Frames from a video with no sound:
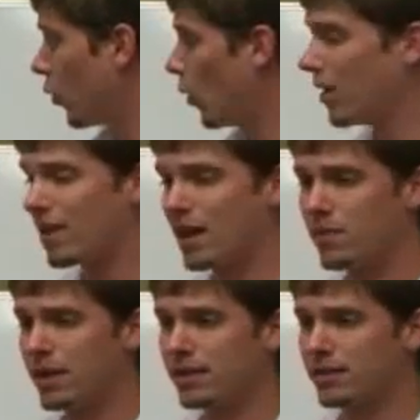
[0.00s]
What
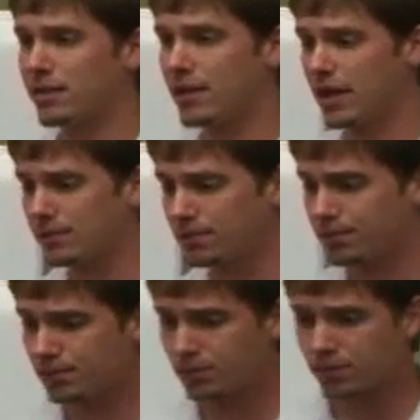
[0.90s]
that means is
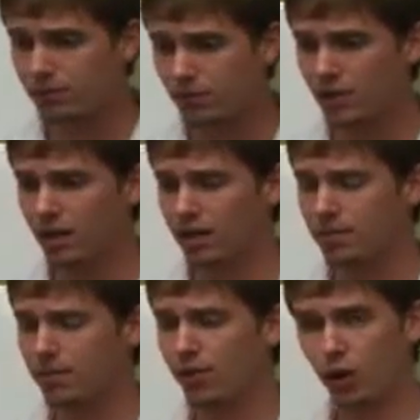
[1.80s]
that
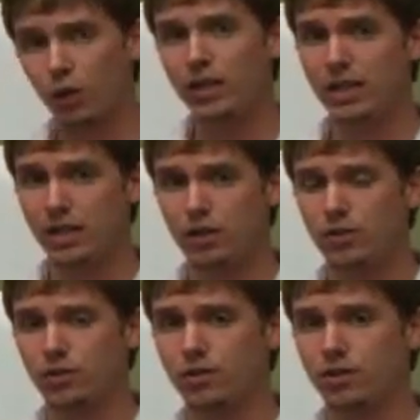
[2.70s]
30
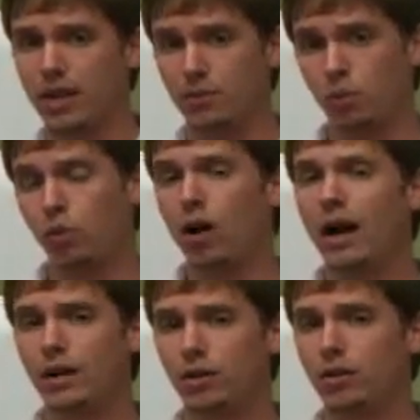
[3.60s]
years and
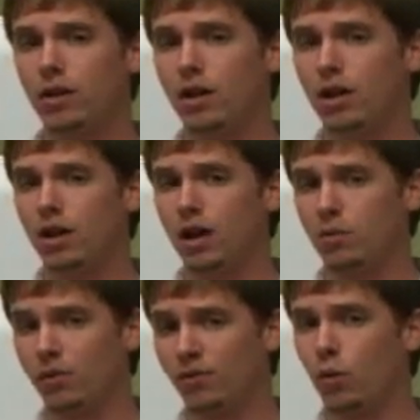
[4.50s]
prior,
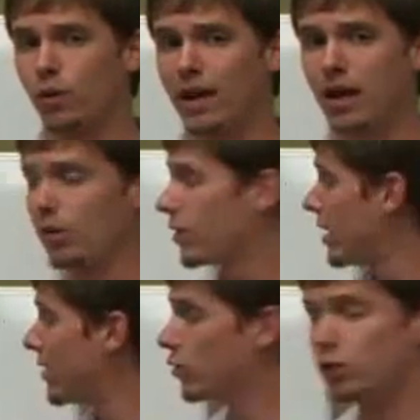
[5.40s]
before now, there
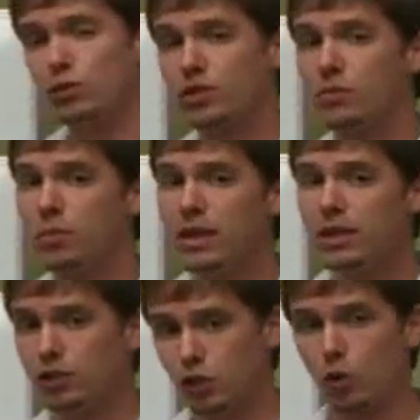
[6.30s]
never used to
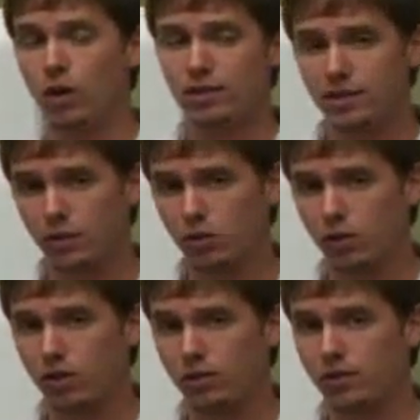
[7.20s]
be a due on sale
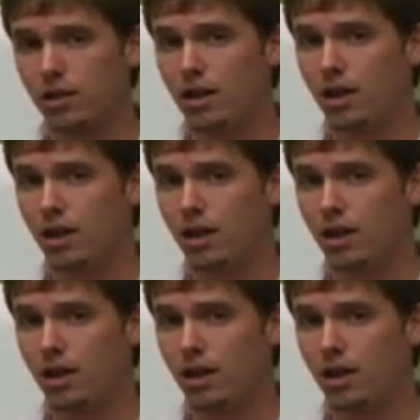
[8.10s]
clause.